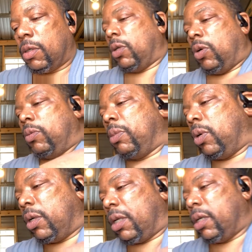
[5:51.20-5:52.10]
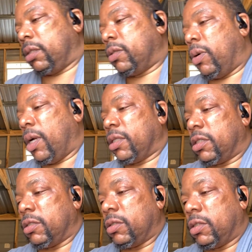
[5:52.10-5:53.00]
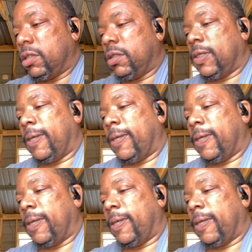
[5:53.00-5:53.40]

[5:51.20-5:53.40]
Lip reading: No more good questions.